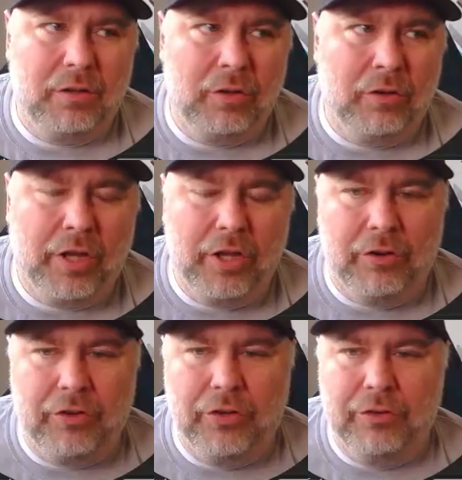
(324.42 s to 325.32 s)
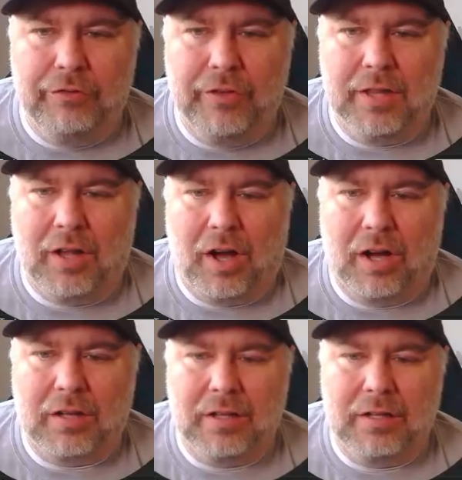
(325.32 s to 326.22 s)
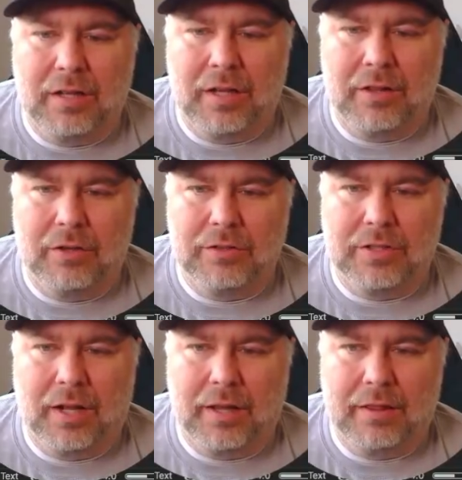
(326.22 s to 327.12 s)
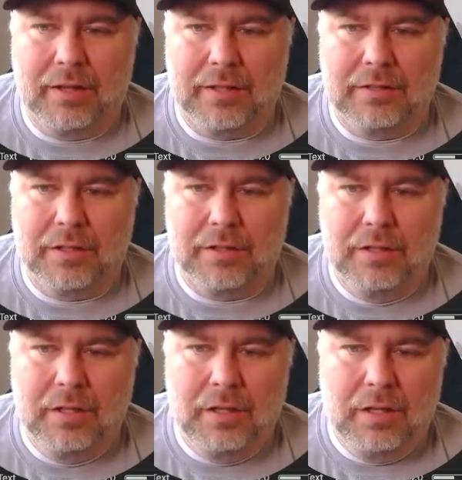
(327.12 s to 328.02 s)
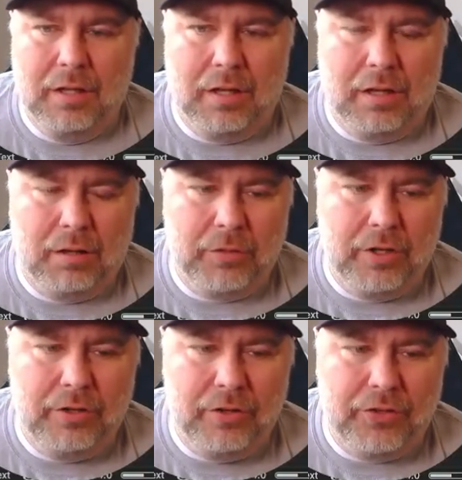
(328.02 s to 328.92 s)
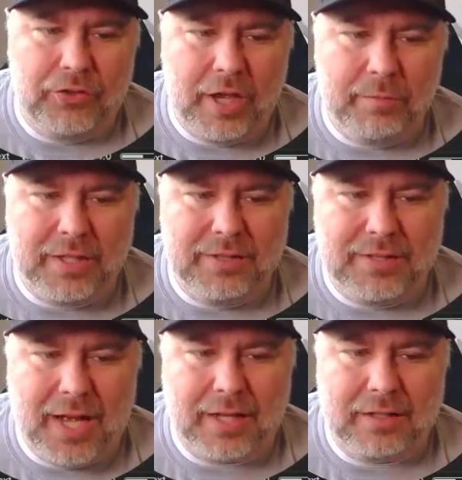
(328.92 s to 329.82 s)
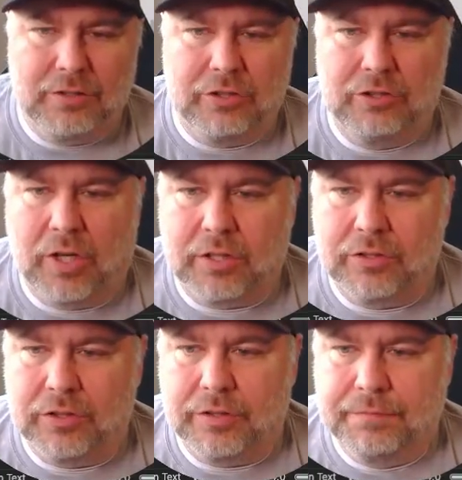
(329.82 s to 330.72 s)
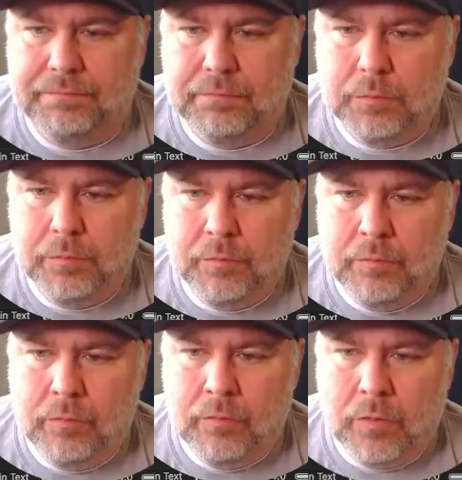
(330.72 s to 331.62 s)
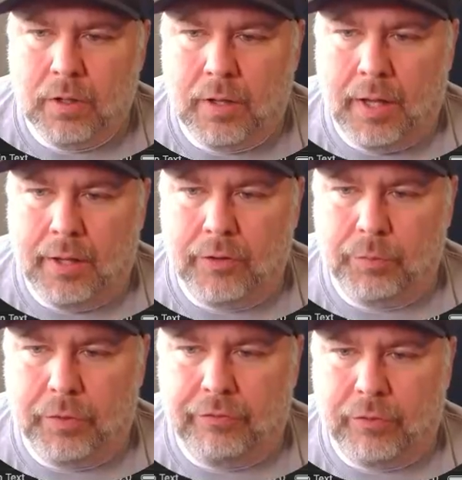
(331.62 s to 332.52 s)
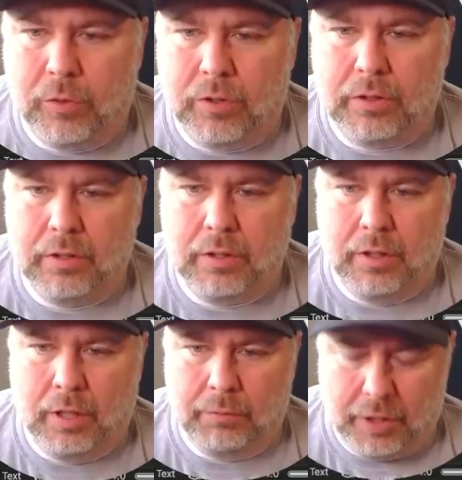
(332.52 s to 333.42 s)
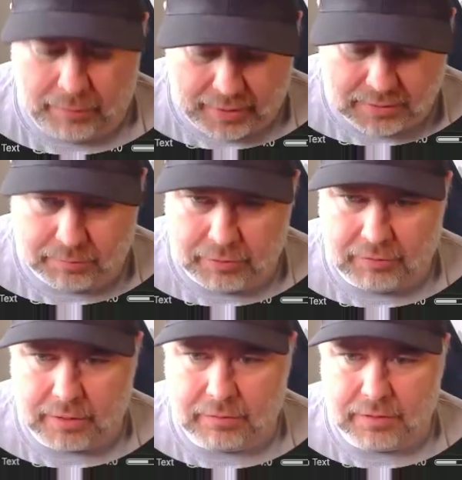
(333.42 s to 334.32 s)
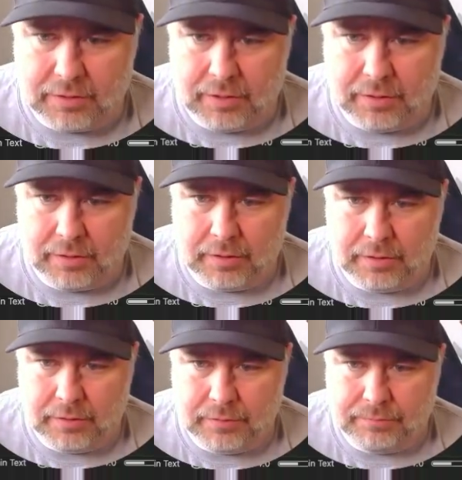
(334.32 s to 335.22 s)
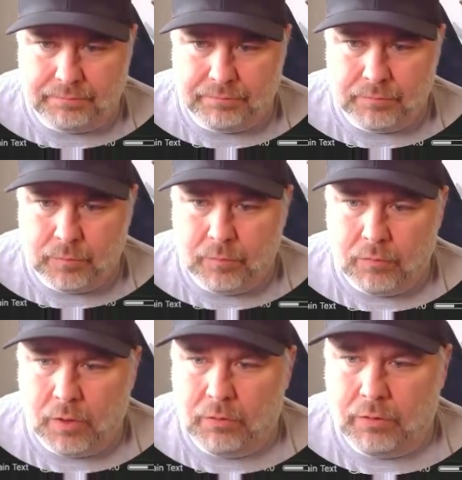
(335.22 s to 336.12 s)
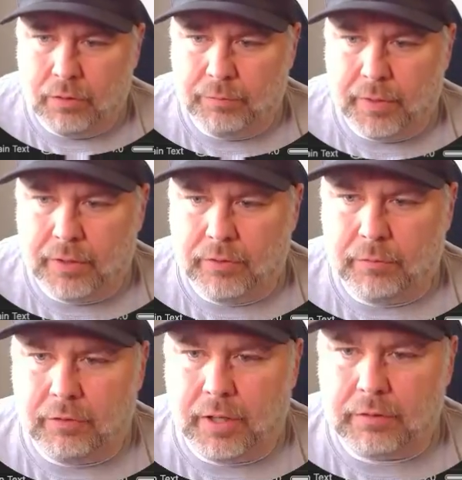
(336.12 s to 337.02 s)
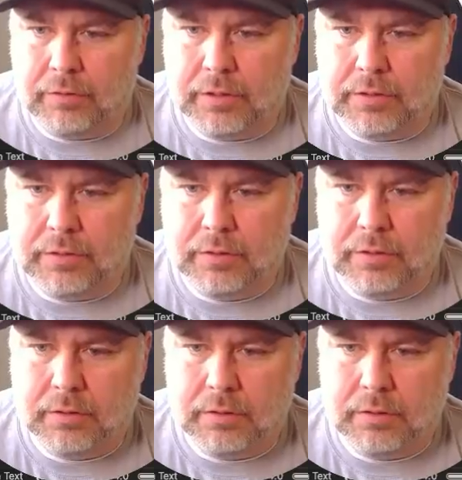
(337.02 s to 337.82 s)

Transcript: you'll get your UV lock and those kind of things. So I'm going to do the same exact structure as before. I'm going to make some directories here. So let's make some directories.